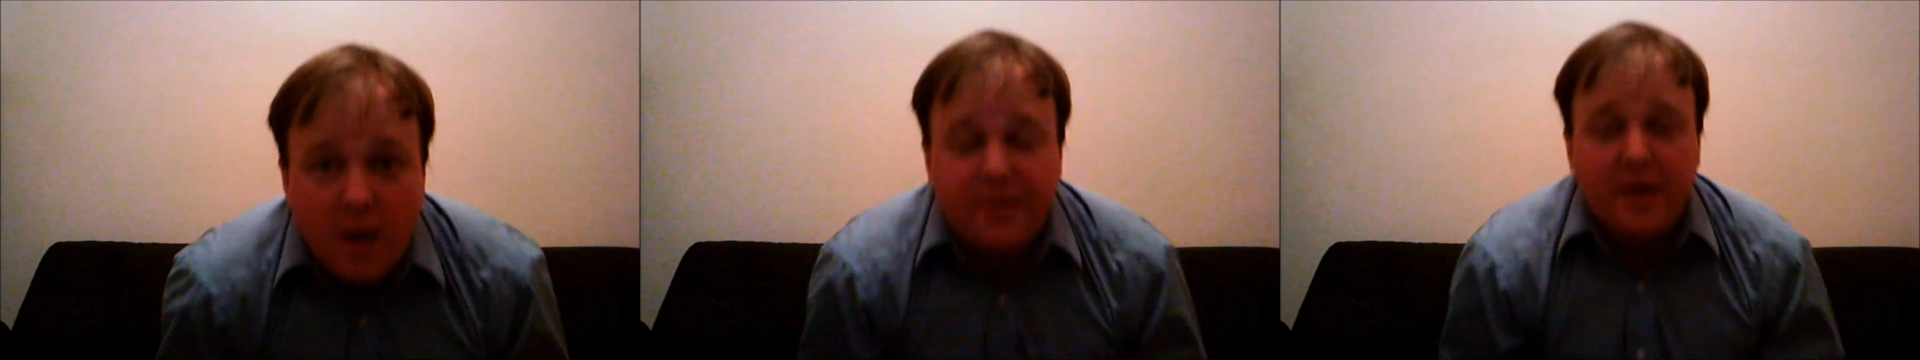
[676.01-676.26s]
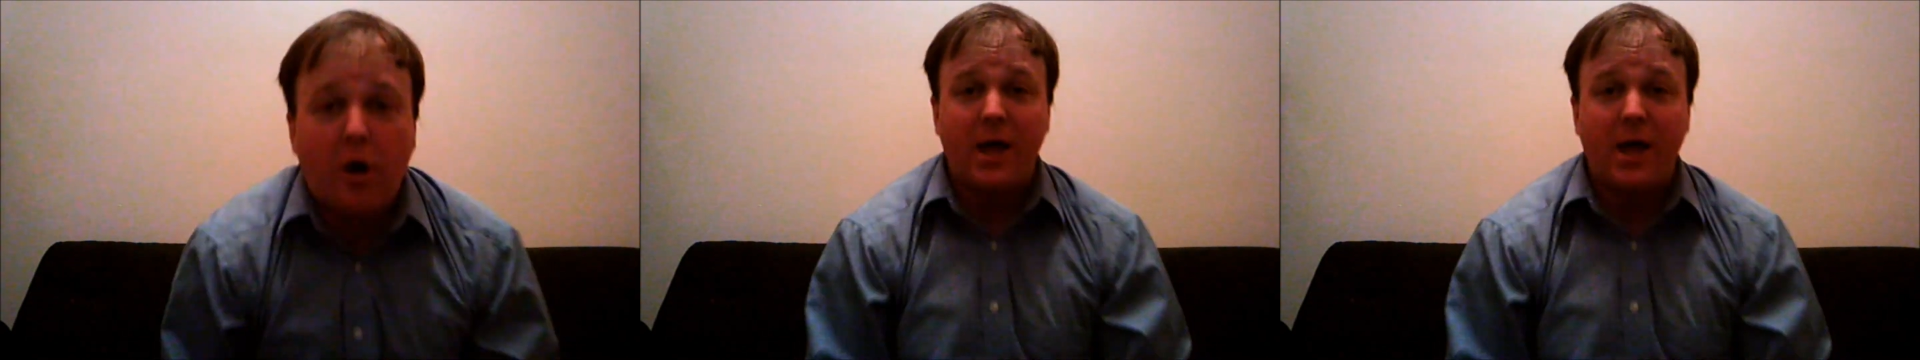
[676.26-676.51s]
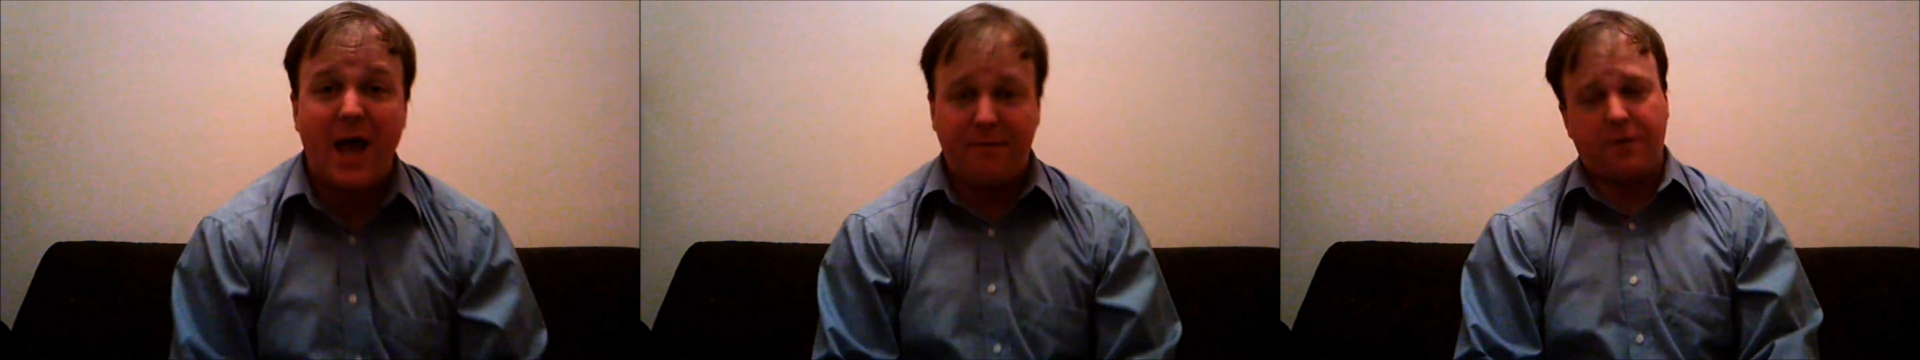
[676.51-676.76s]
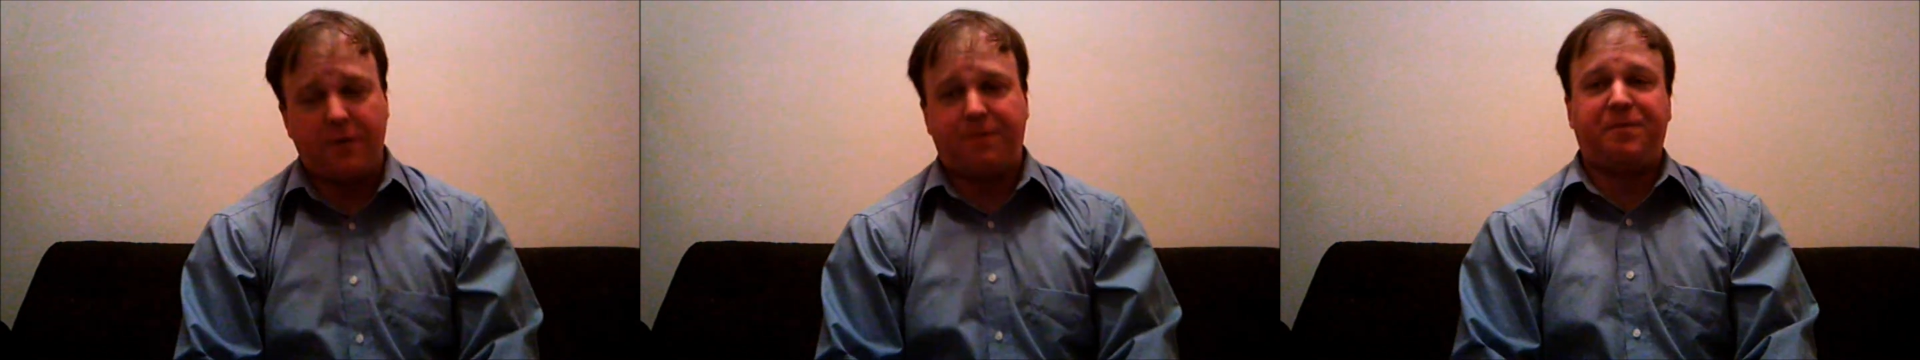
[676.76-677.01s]
They all have
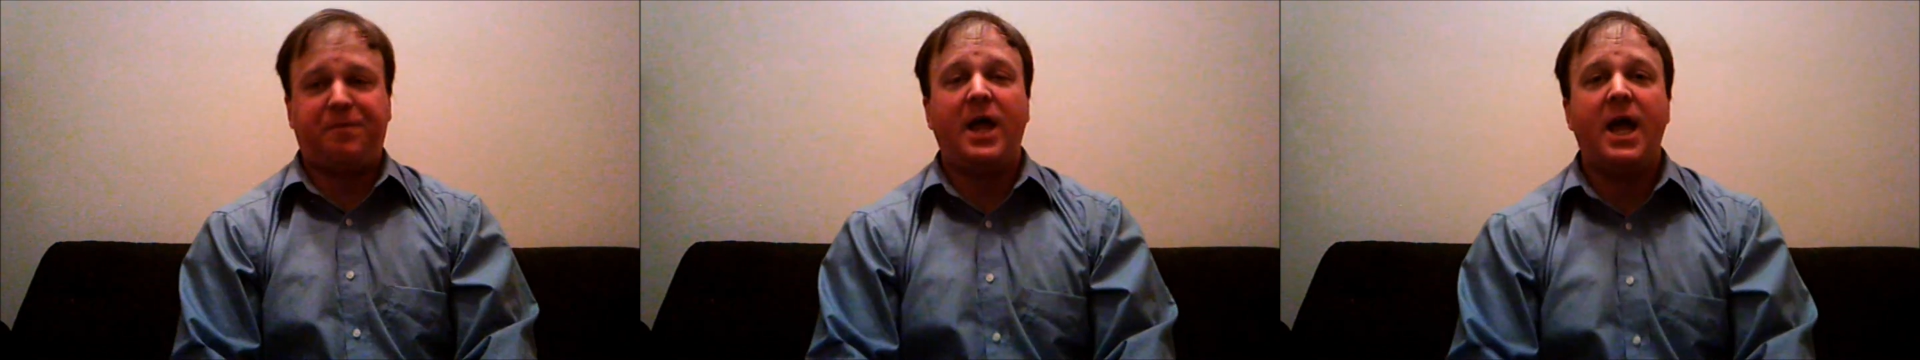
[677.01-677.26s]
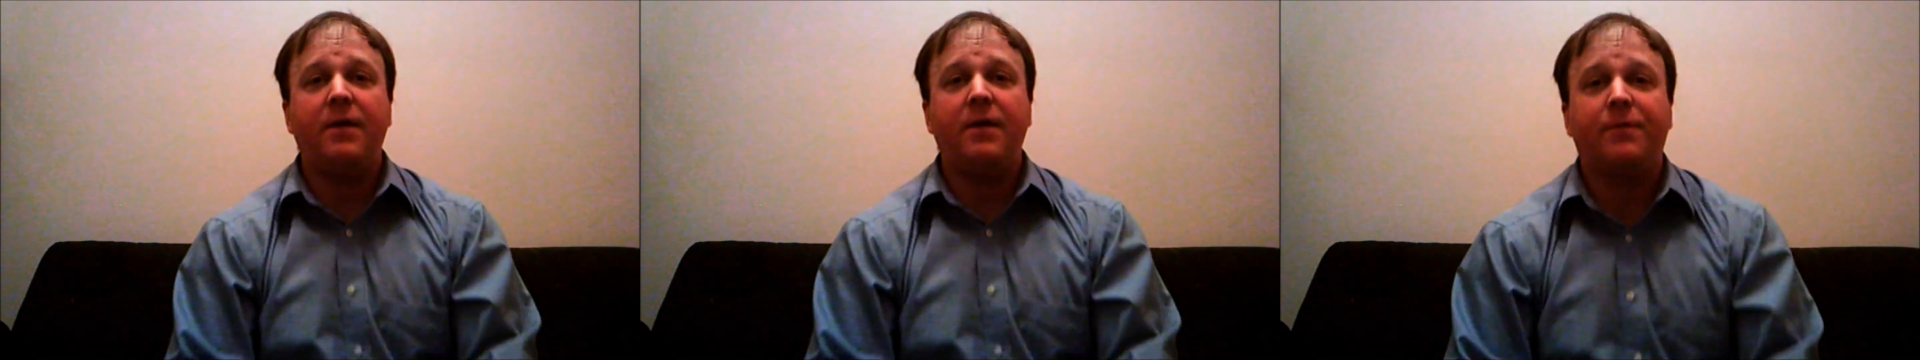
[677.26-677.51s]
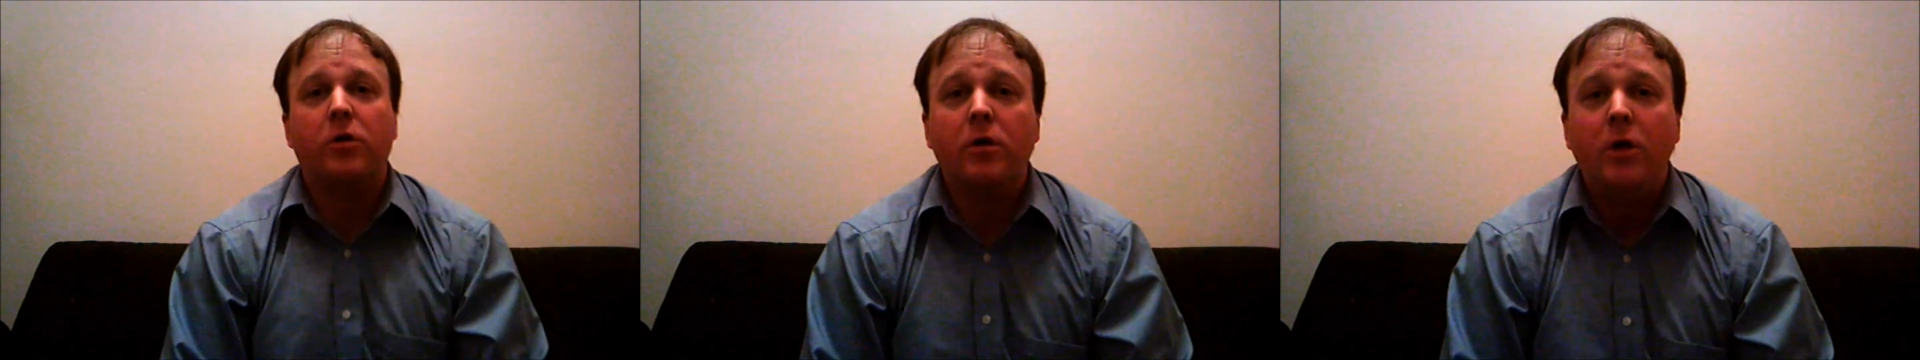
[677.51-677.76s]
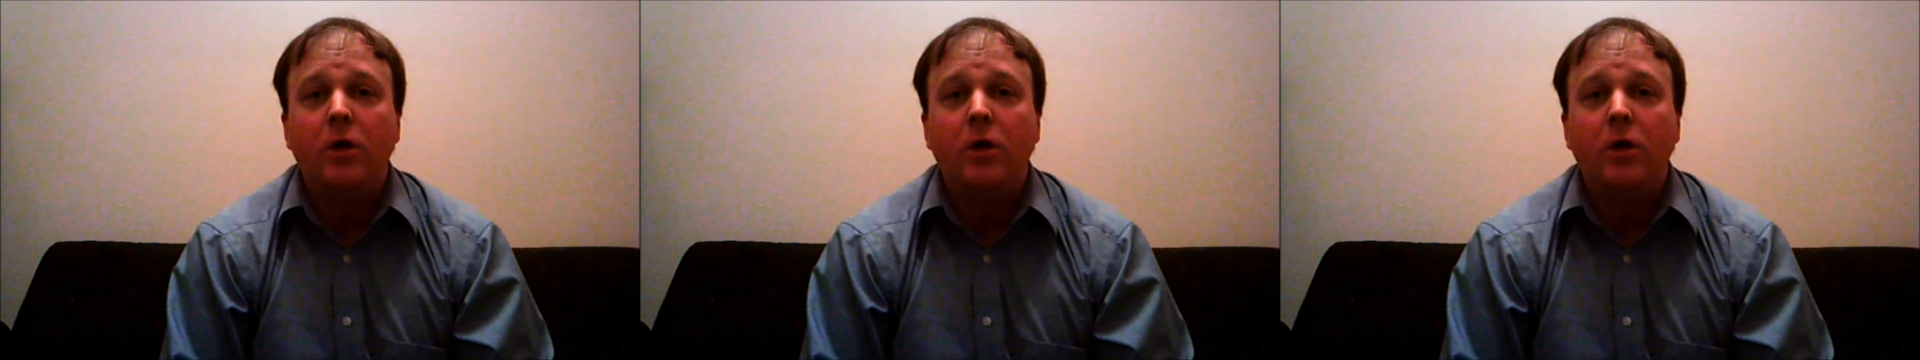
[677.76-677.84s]
their flavor,